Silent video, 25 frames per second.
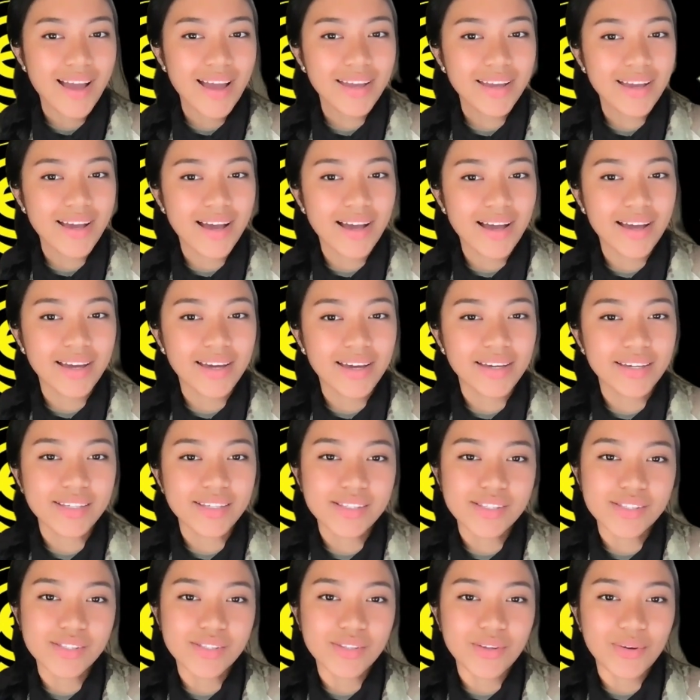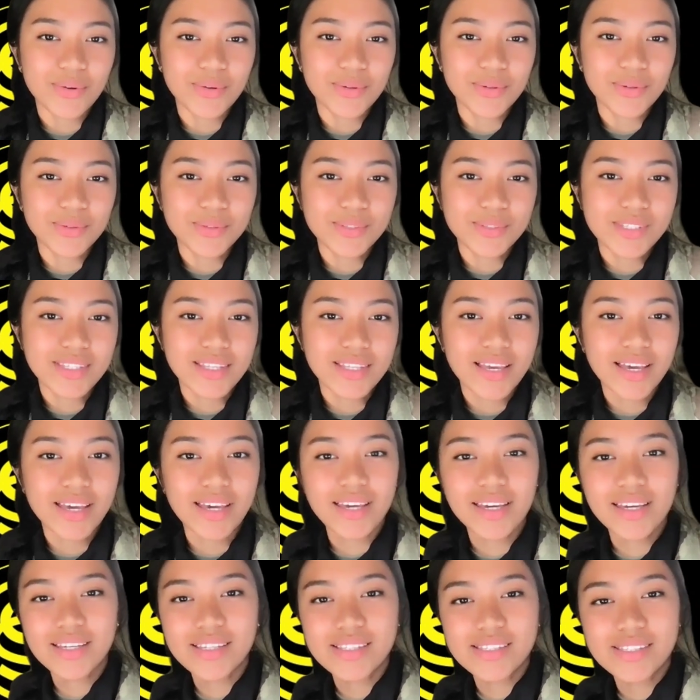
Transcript: Hi guys, so today